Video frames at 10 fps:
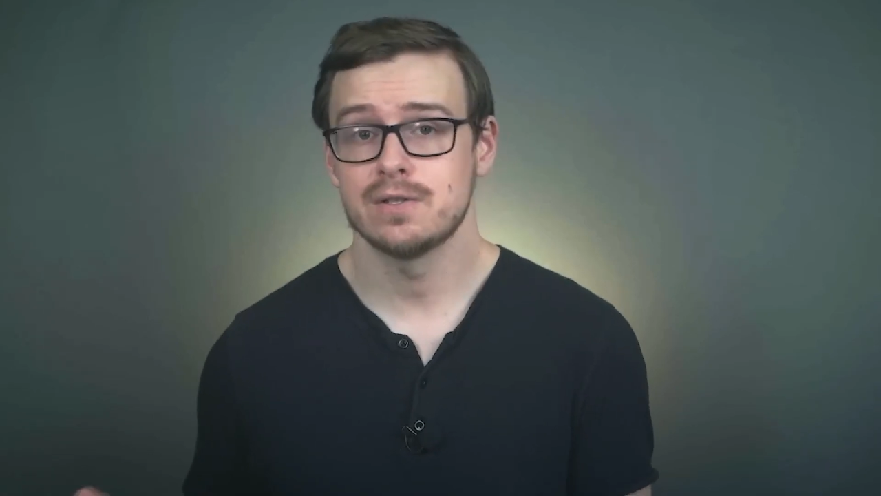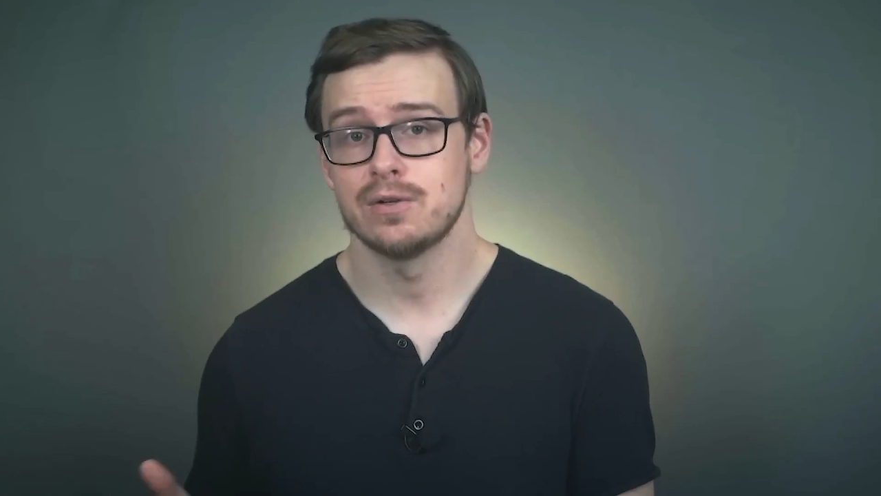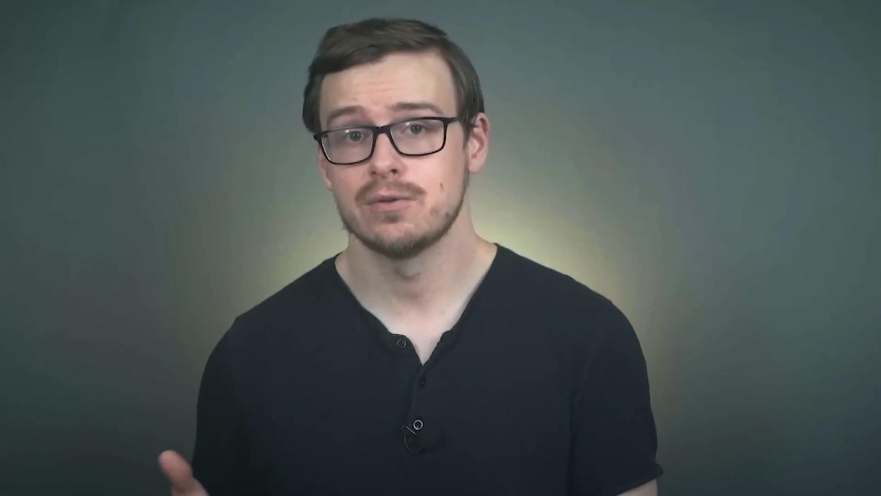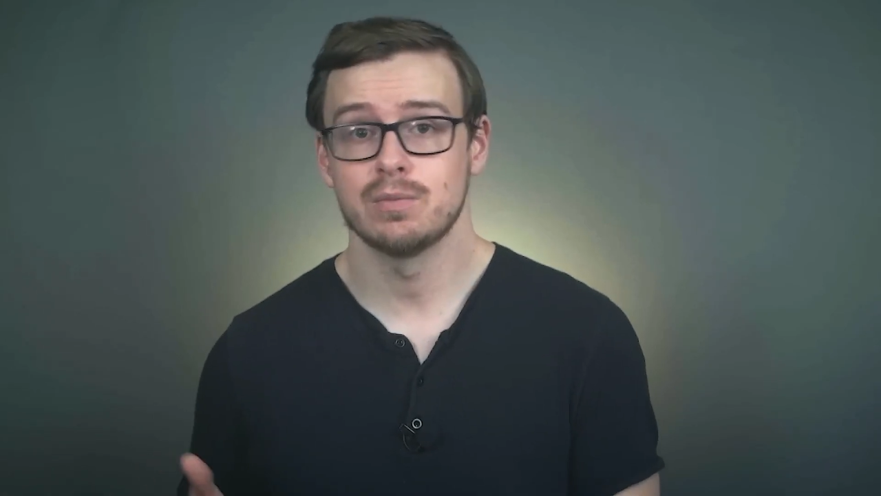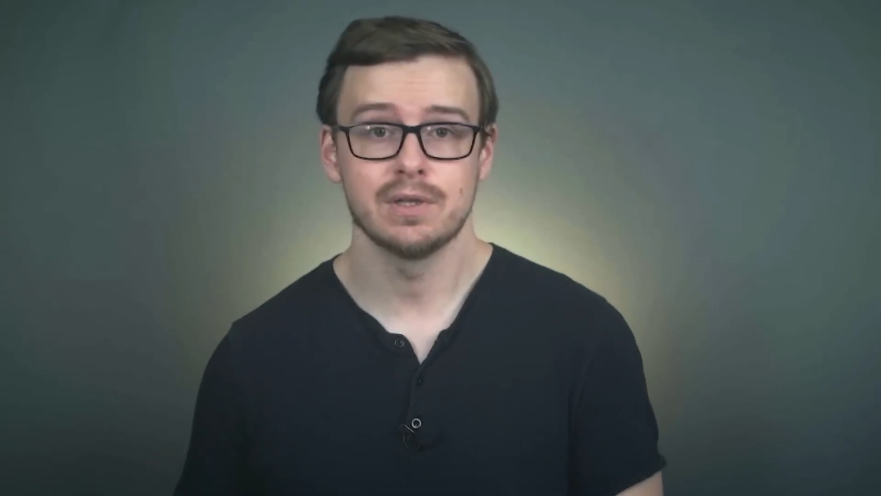that
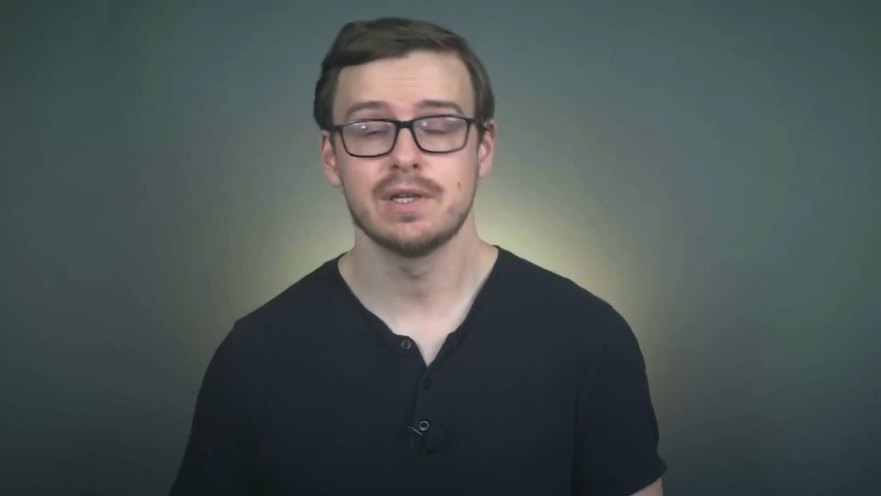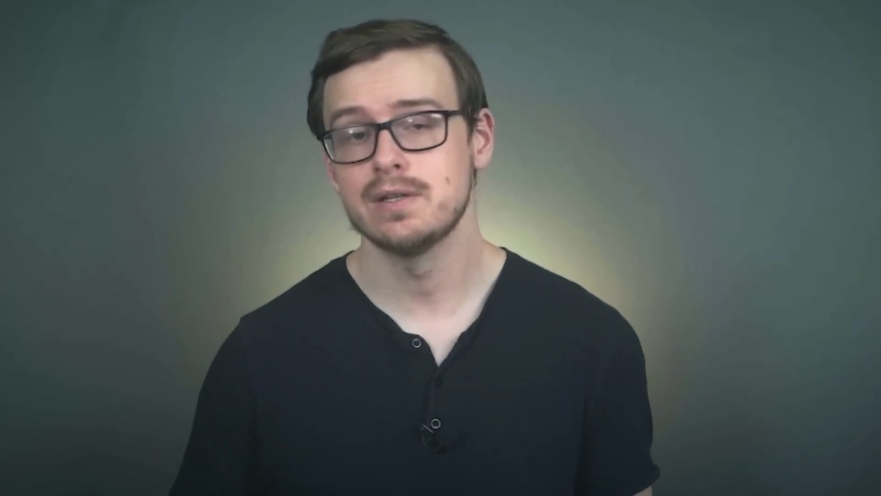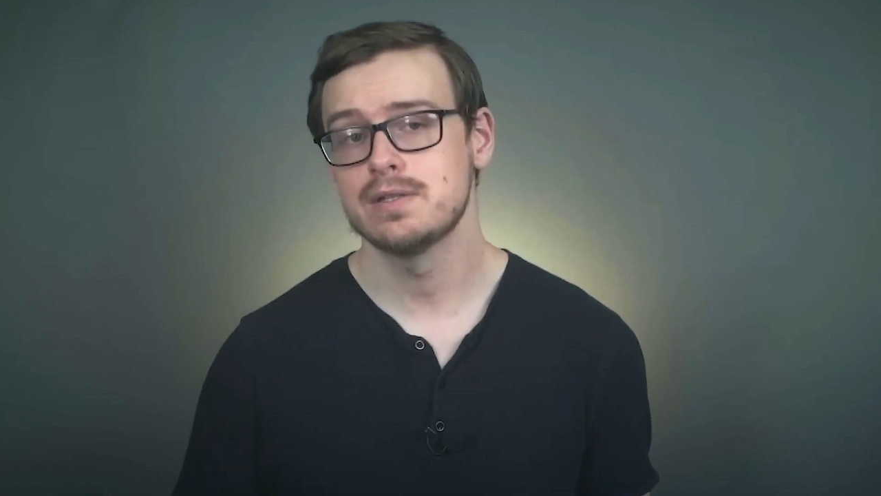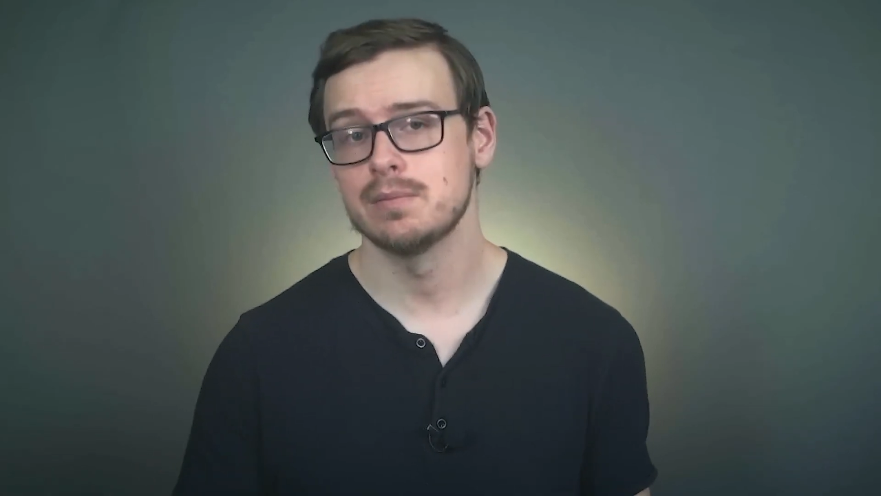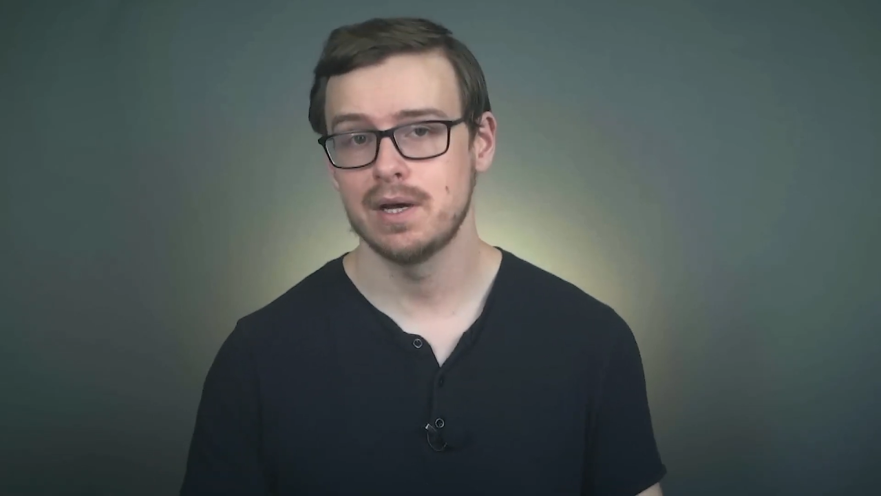are
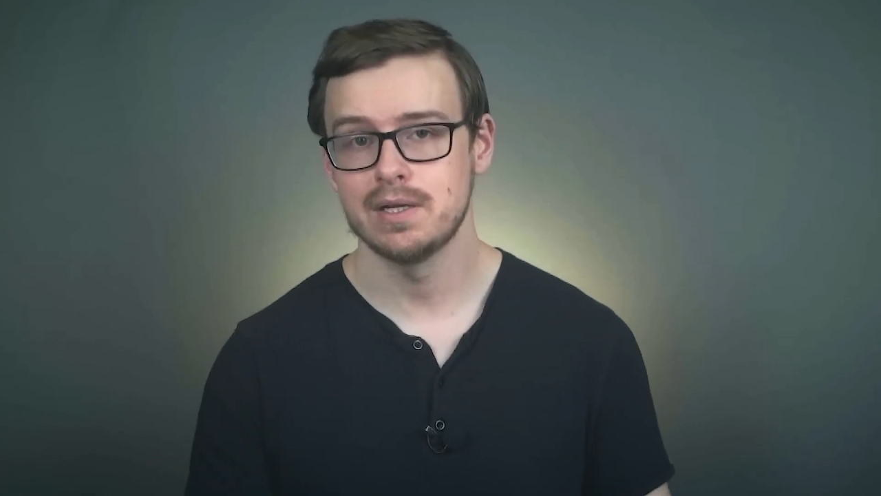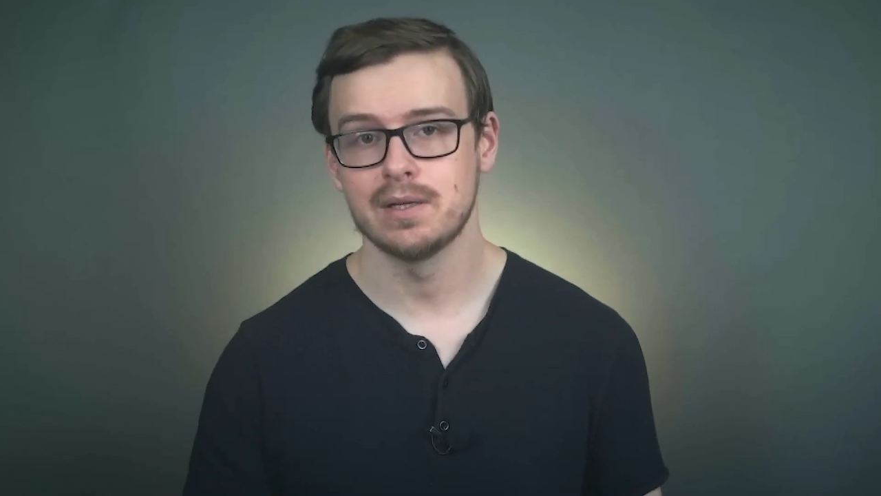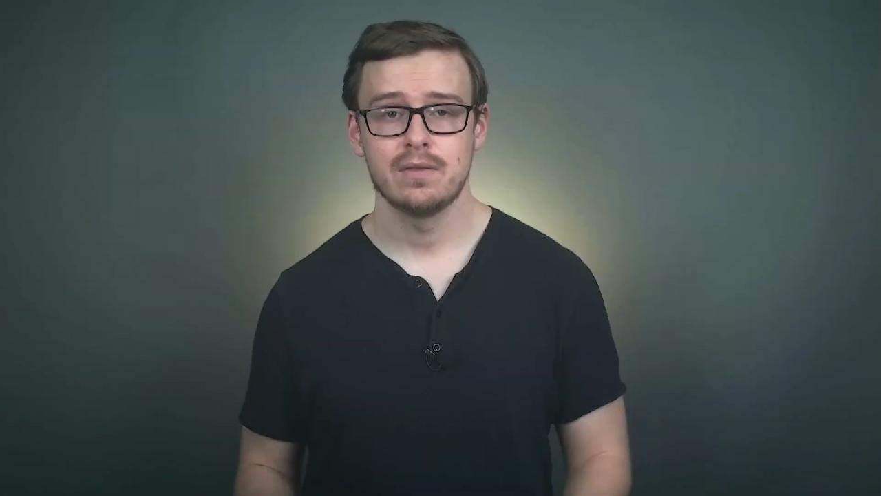related to money.